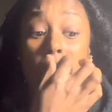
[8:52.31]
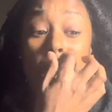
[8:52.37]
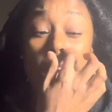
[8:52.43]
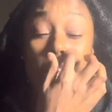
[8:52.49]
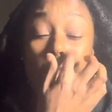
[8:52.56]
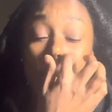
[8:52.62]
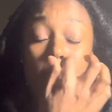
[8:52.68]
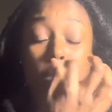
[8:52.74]

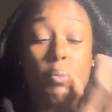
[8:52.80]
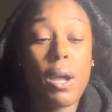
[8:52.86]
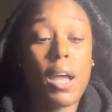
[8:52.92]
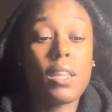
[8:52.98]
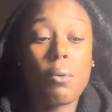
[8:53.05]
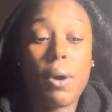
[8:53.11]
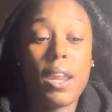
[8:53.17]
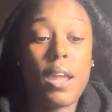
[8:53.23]
and that's
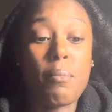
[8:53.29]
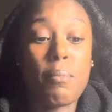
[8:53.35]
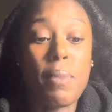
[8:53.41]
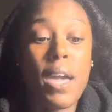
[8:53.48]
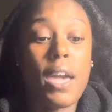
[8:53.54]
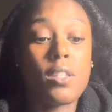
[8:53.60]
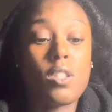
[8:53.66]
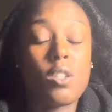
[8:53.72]
probably why they
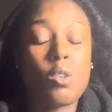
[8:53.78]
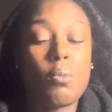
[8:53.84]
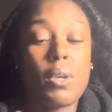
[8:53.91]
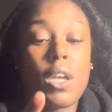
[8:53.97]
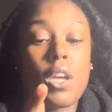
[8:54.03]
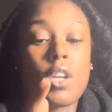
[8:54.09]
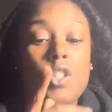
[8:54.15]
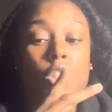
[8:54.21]
mad too,
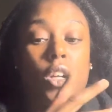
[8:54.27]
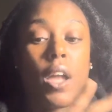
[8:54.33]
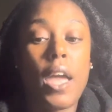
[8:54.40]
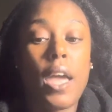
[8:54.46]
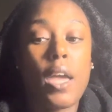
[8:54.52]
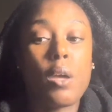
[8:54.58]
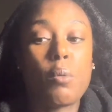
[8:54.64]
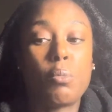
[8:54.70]
because you're
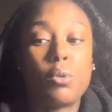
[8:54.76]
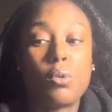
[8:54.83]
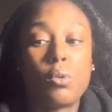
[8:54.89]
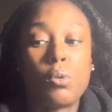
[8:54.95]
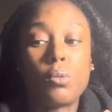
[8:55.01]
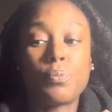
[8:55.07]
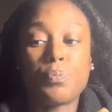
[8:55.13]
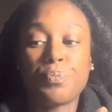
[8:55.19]

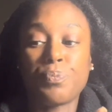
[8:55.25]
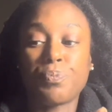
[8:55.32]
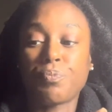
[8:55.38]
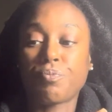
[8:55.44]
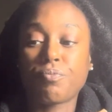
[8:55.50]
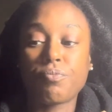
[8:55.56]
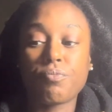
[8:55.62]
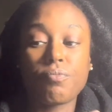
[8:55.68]
able,
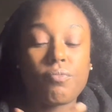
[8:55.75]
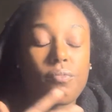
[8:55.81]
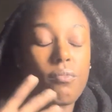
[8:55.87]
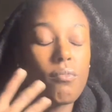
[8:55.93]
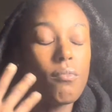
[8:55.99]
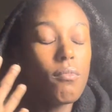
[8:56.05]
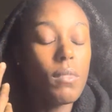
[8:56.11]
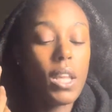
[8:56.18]

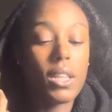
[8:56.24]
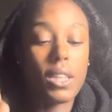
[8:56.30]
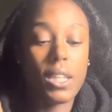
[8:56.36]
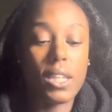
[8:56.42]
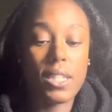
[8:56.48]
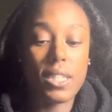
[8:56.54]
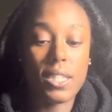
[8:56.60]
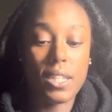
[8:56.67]

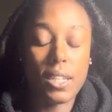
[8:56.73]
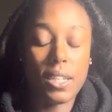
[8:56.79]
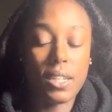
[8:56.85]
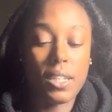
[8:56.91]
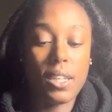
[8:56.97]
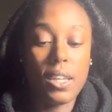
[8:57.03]
listen,